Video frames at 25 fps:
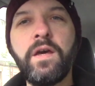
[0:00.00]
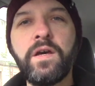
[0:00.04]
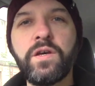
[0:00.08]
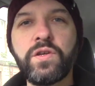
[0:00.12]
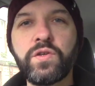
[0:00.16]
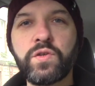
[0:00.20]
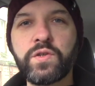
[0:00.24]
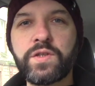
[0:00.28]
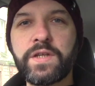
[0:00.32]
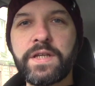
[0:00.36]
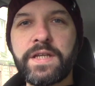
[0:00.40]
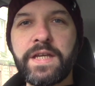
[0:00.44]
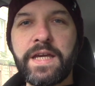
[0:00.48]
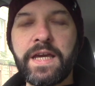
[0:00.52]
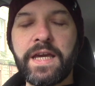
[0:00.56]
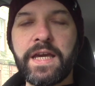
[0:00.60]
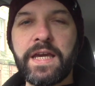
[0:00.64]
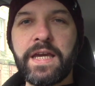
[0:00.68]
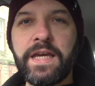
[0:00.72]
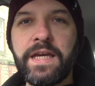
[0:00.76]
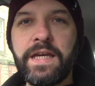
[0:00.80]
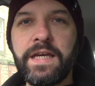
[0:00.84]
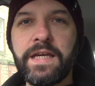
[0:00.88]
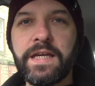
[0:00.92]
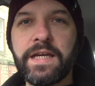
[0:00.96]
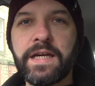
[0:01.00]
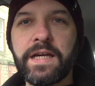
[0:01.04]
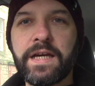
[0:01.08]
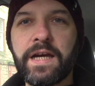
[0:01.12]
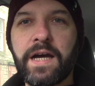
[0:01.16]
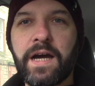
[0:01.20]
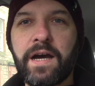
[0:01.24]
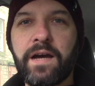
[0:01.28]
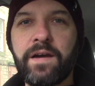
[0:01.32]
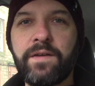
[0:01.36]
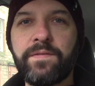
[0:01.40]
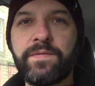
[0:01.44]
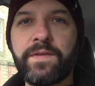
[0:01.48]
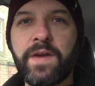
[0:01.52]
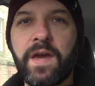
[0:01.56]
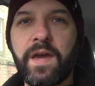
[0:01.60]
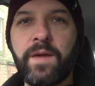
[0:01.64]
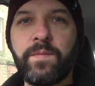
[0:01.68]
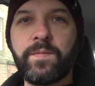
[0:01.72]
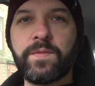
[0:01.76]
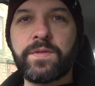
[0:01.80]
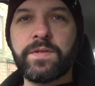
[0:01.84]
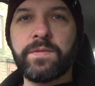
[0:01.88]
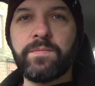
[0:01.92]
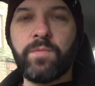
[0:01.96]
So today, I've
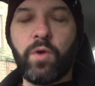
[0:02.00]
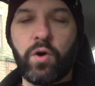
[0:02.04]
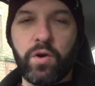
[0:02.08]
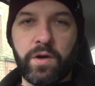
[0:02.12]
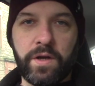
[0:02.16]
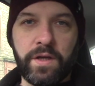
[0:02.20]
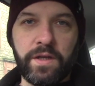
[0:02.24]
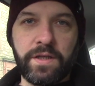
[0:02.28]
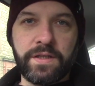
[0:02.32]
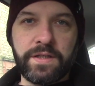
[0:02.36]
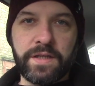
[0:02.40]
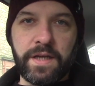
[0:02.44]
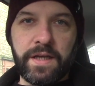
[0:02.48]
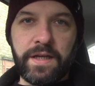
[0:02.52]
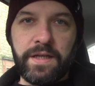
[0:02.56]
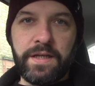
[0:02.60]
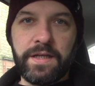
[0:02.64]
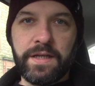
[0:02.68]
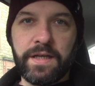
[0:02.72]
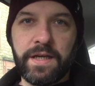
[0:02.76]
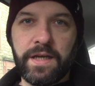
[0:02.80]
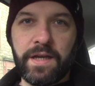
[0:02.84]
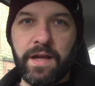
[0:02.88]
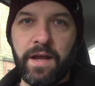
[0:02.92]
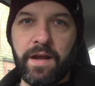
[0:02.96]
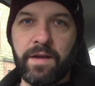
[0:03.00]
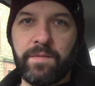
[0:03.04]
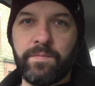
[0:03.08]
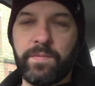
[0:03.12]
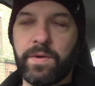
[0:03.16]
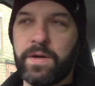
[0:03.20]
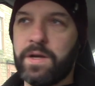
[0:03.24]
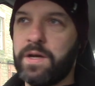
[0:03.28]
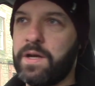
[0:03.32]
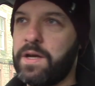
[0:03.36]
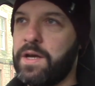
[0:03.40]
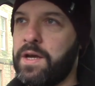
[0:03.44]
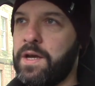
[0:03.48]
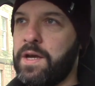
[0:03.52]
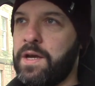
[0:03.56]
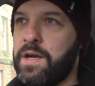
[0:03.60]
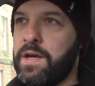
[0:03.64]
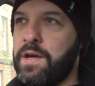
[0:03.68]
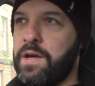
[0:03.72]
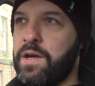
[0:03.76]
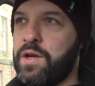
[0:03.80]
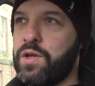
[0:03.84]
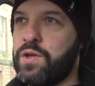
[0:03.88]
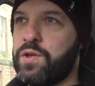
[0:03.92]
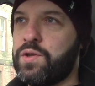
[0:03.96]
came to Morningside in Edinburgh
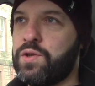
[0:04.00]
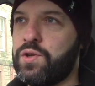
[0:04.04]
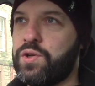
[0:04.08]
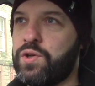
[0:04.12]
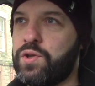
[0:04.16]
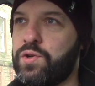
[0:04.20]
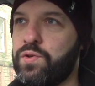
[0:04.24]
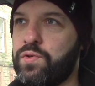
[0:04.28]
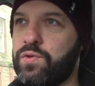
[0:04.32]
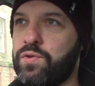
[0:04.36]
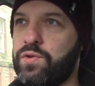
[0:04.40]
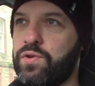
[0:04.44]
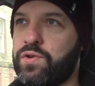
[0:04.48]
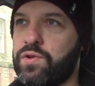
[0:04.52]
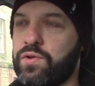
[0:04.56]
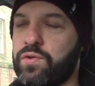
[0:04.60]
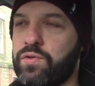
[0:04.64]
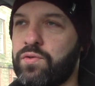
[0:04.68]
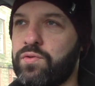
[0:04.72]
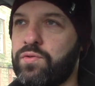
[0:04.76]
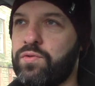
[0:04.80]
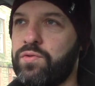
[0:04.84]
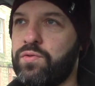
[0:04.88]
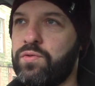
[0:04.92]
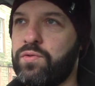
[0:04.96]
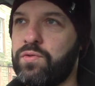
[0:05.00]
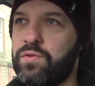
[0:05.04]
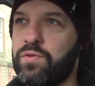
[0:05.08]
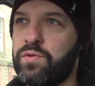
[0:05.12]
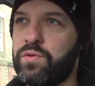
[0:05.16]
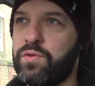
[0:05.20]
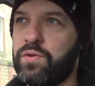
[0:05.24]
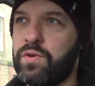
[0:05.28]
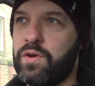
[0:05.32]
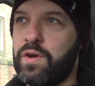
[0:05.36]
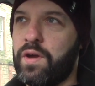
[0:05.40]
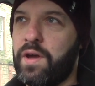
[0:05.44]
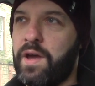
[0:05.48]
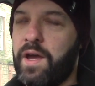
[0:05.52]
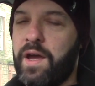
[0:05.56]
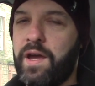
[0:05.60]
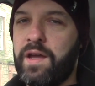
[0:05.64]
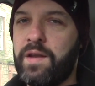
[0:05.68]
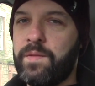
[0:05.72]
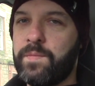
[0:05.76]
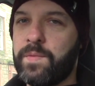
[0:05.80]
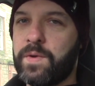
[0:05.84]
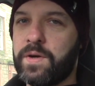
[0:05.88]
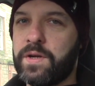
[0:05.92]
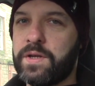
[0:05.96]
to show you
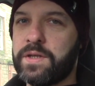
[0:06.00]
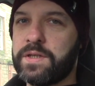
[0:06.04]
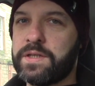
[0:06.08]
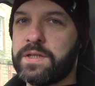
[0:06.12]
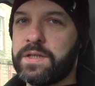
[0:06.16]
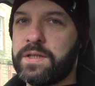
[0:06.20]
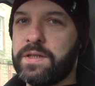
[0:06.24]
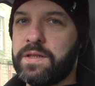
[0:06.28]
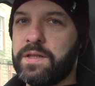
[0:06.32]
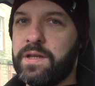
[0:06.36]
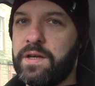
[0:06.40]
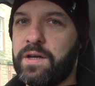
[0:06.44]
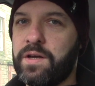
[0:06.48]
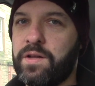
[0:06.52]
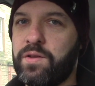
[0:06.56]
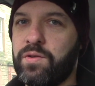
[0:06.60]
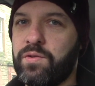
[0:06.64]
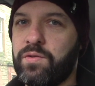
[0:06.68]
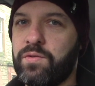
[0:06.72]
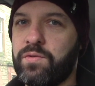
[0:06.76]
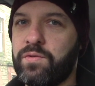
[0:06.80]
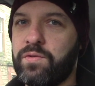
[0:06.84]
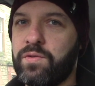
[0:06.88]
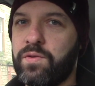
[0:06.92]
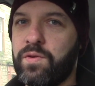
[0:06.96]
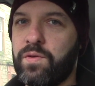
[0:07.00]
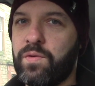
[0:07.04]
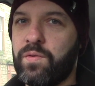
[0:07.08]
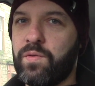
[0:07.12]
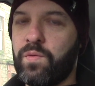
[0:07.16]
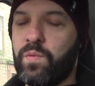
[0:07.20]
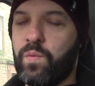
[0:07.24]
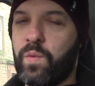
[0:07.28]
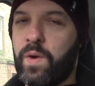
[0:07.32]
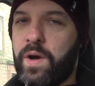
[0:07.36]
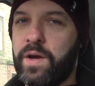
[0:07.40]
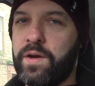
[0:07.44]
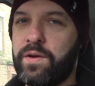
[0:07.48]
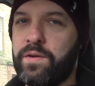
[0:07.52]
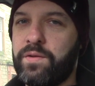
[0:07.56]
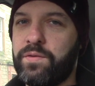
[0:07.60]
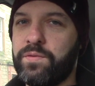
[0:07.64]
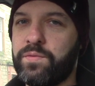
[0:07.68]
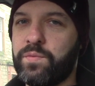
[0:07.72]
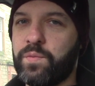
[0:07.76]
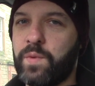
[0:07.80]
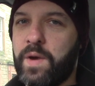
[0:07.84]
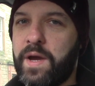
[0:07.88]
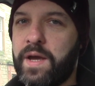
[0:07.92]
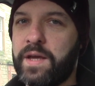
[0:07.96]
Edinburgh's let alone
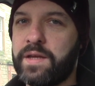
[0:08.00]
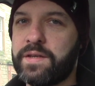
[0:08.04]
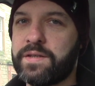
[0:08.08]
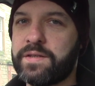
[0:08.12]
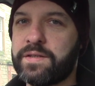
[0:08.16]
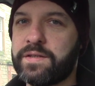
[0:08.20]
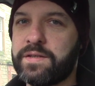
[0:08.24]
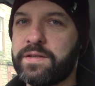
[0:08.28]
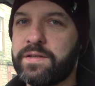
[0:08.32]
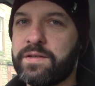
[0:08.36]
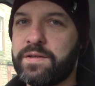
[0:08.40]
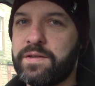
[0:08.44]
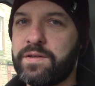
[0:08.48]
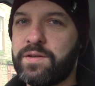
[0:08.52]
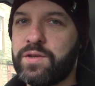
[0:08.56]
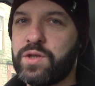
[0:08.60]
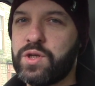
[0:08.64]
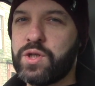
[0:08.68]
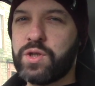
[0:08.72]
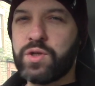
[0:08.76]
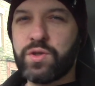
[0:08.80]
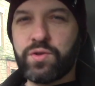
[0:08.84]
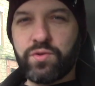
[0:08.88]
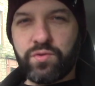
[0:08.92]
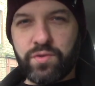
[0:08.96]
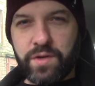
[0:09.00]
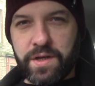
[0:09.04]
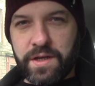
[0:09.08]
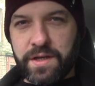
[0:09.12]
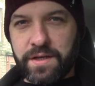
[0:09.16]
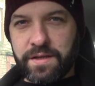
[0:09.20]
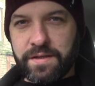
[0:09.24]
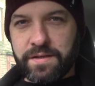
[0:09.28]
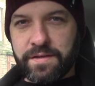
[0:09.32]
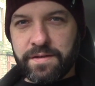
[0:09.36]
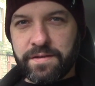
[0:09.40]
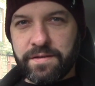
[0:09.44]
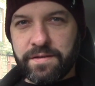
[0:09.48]
Wild West street.